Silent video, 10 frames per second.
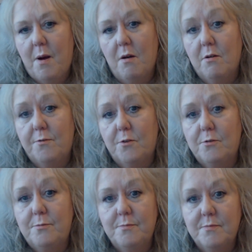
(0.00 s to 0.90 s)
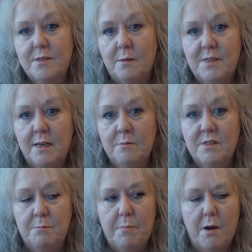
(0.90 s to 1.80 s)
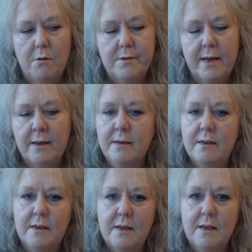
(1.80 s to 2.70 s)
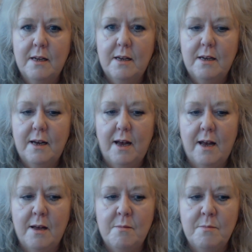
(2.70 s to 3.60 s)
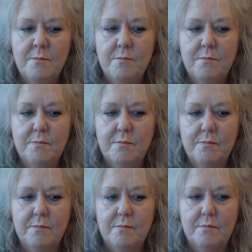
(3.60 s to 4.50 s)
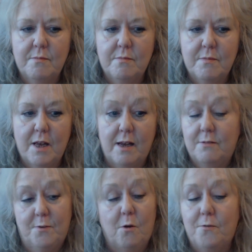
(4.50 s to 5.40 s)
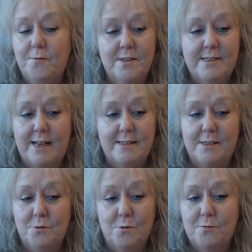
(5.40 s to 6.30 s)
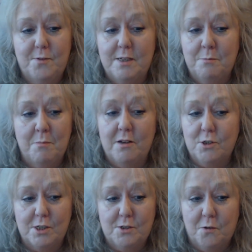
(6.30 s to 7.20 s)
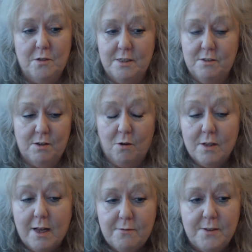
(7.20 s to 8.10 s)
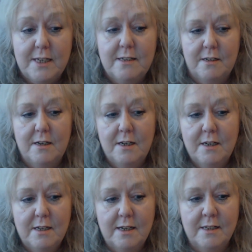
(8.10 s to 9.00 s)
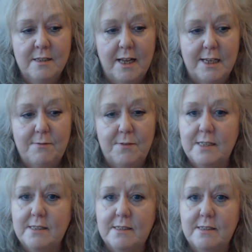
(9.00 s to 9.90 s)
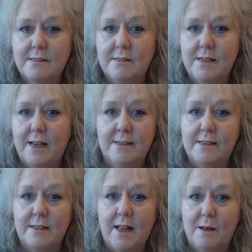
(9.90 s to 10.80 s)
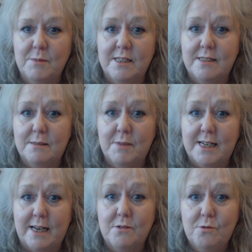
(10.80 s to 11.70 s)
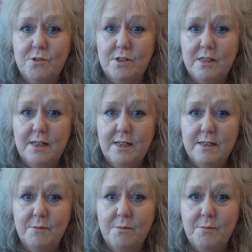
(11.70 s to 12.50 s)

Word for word: powerful, sometimes empowering. Um, I've often said I don't fear much at all. All I fear in life is anything happening to my girls, really.